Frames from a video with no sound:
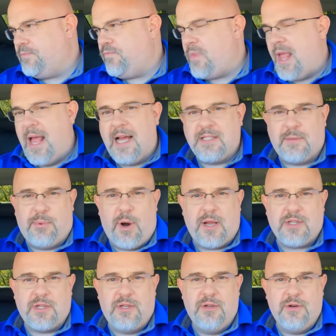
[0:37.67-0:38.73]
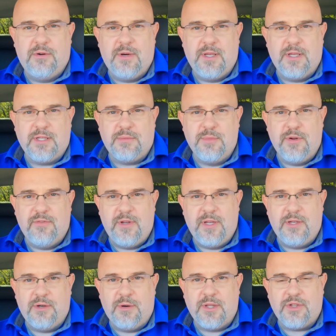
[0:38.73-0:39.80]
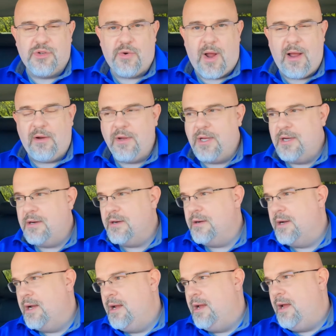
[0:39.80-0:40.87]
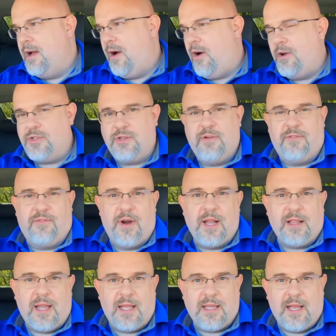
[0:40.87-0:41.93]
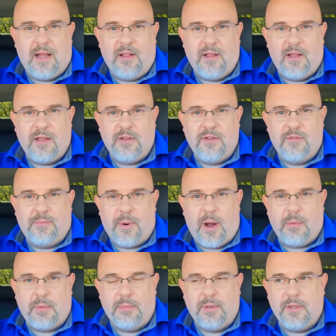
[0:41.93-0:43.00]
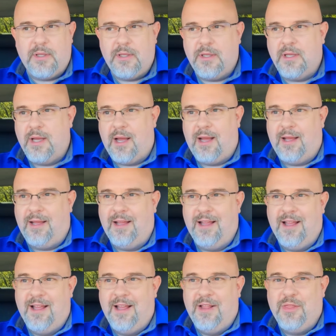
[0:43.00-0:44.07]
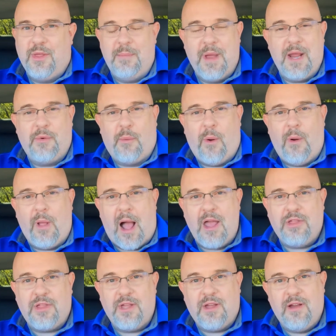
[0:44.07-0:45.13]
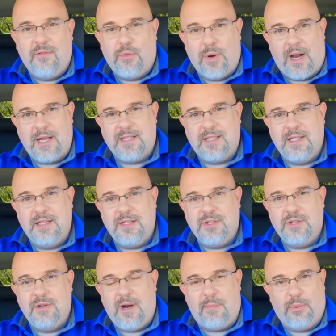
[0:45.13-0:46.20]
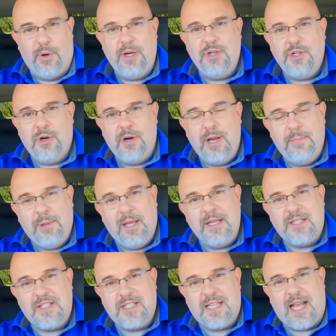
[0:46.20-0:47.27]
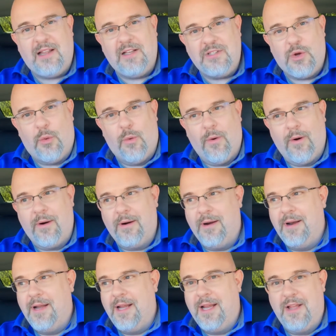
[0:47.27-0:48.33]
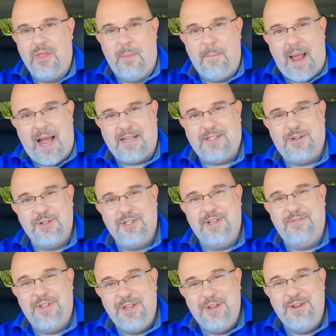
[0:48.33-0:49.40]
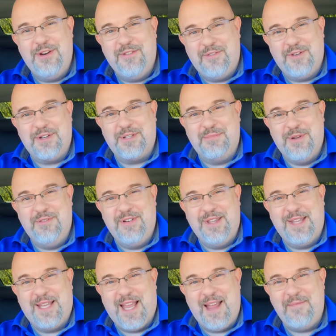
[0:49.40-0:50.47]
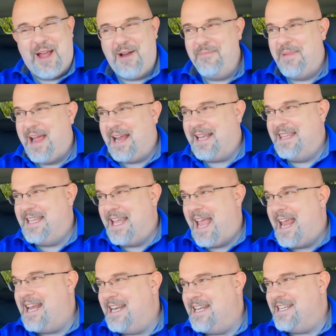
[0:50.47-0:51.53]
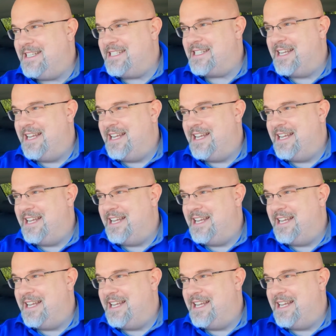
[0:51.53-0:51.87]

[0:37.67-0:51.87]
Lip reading: as a prosecutor in this movie during the trial here. Also Frank Langella. You've probably the main role I think of when I see this dude, I'm pretty sure he played Skeletor in the Masters of the Universe movie that came out back in the 80s.